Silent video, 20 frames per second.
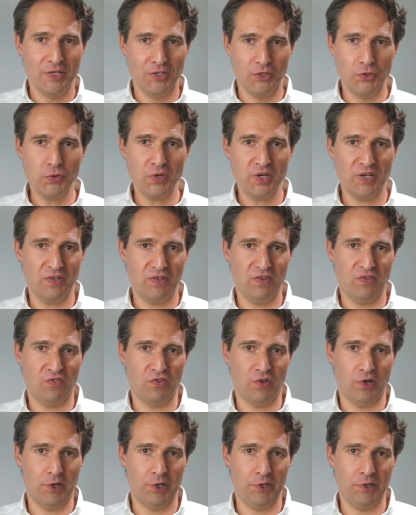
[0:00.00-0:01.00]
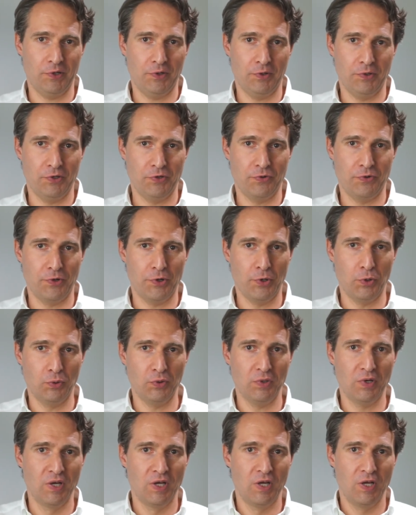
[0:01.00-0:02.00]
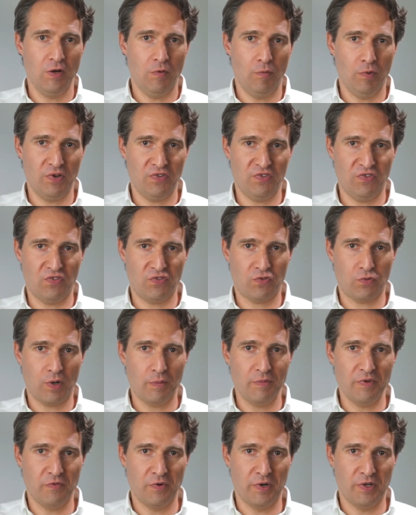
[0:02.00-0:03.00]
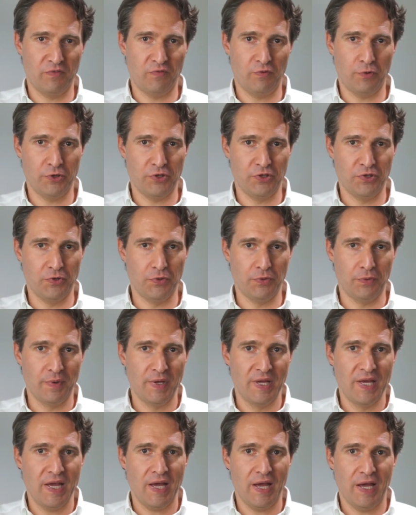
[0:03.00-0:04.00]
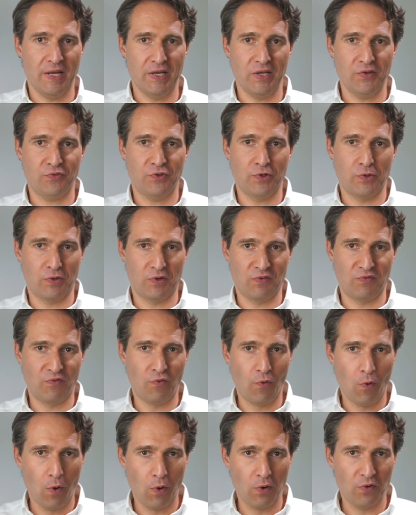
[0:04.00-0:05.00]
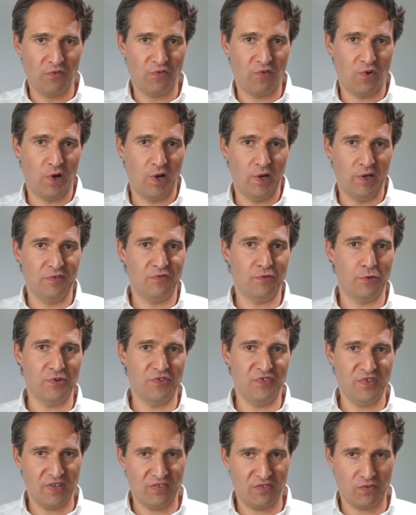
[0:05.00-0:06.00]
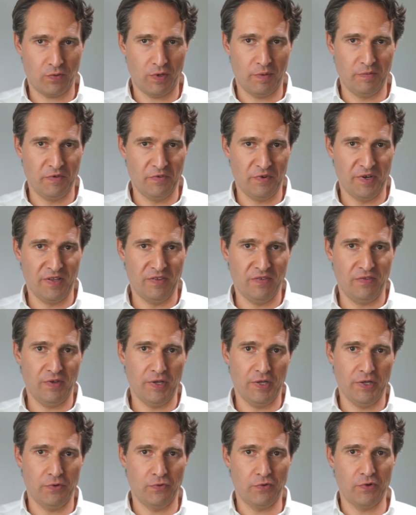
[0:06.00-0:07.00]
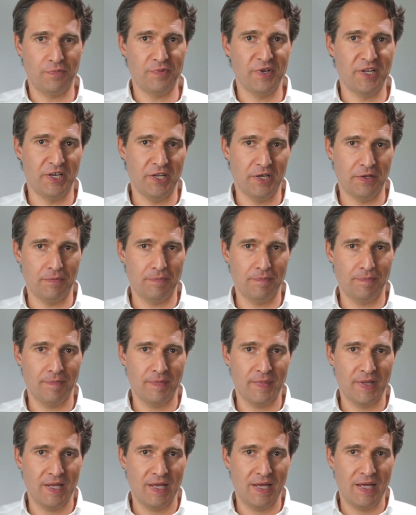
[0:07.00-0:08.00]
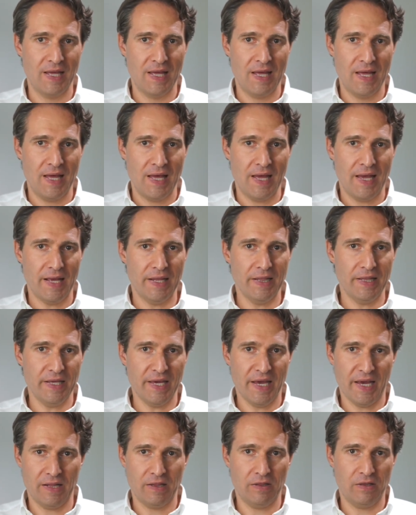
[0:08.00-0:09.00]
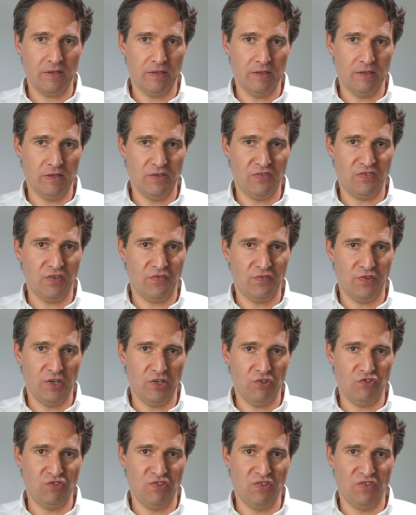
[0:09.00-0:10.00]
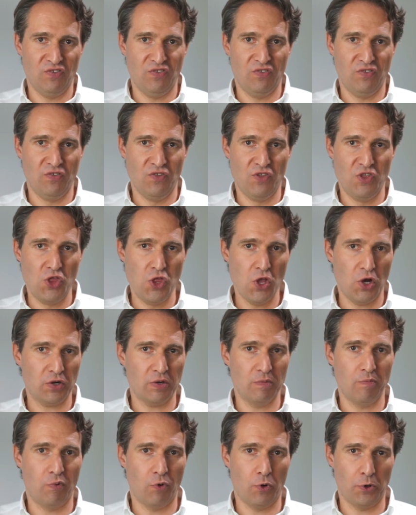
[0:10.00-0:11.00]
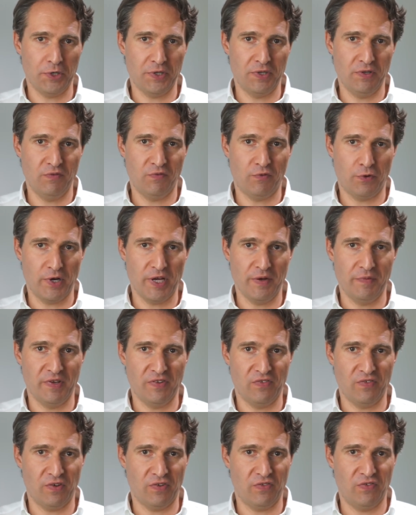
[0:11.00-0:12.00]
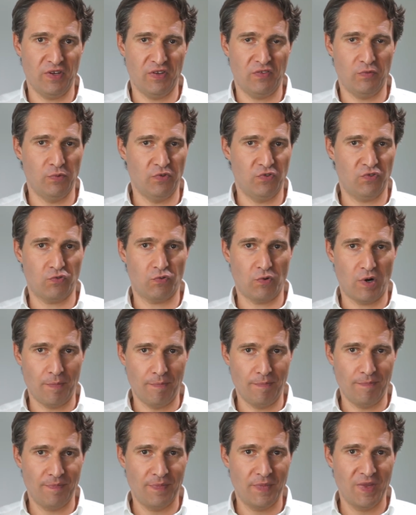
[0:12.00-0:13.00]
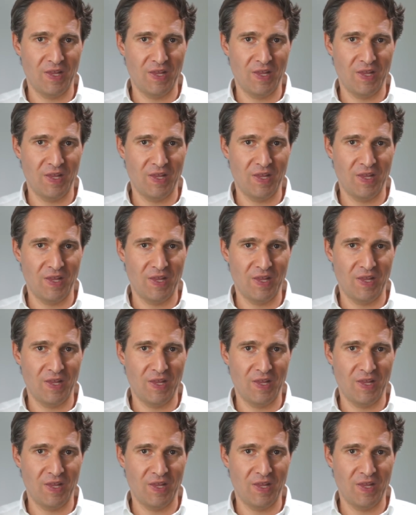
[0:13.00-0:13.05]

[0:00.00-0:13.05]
you can decide on your own what is a Scrum event for you, and if there are 4, 5, or 6 Scrum events in your opinion. In the end, this definition is not important for having success with Scrum.